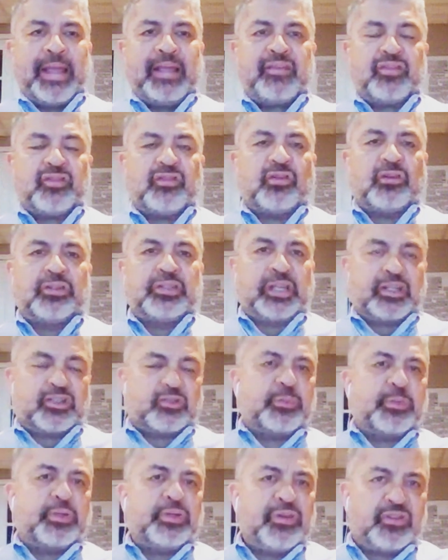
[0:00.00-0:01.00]
based on the
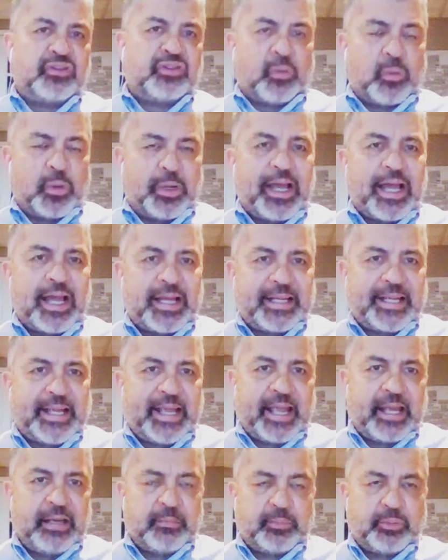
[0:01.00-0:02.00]
experience that we had
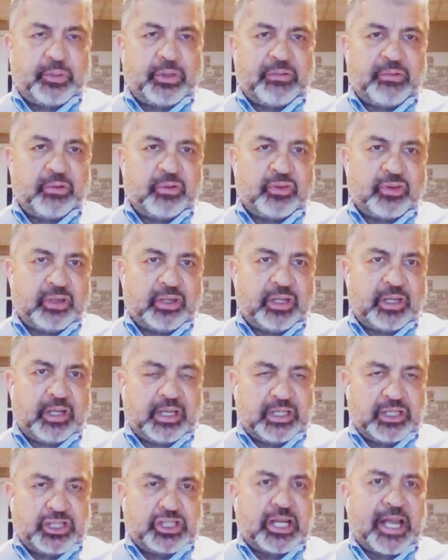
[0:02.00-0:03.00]
gained previously
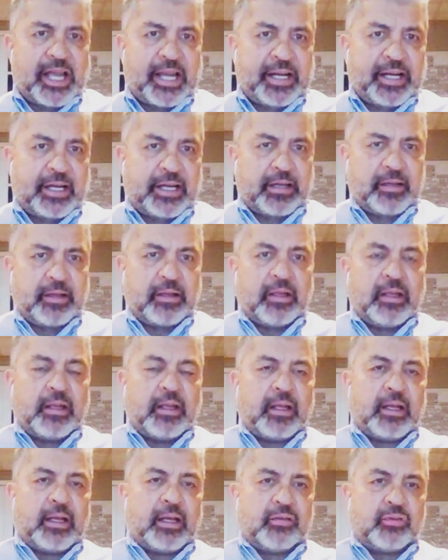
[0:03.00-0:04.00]
in China
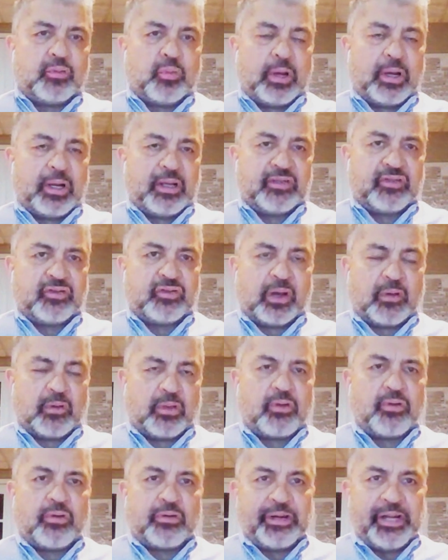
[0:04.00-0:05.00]
as well as
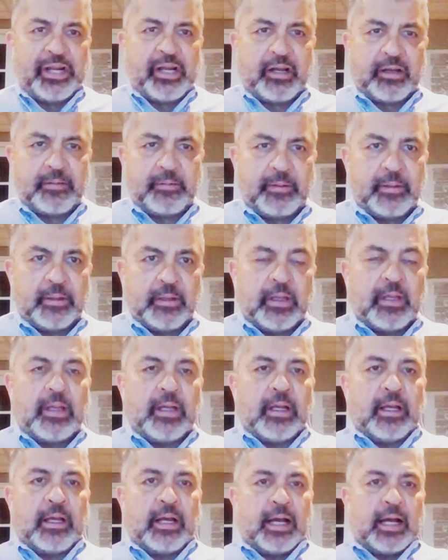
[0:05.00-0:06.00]
South Korea.
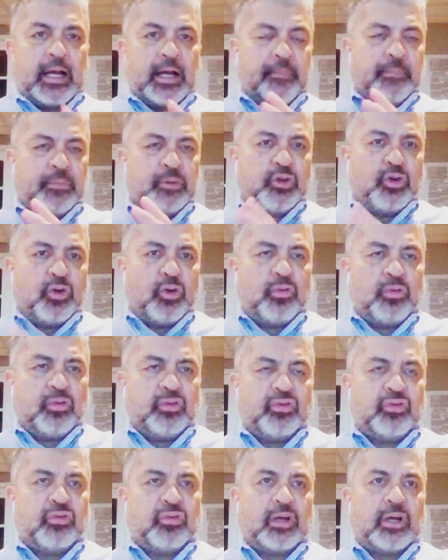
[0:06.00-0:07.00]

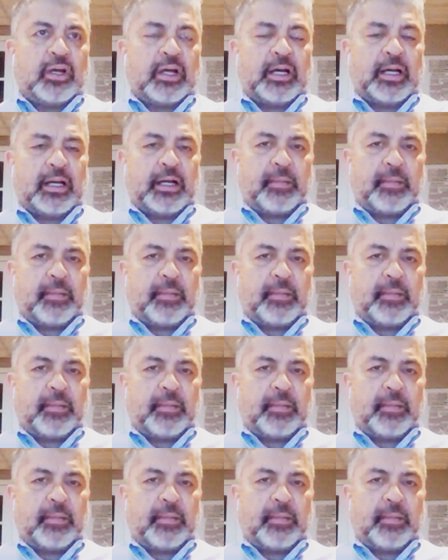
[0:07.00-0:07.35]
Those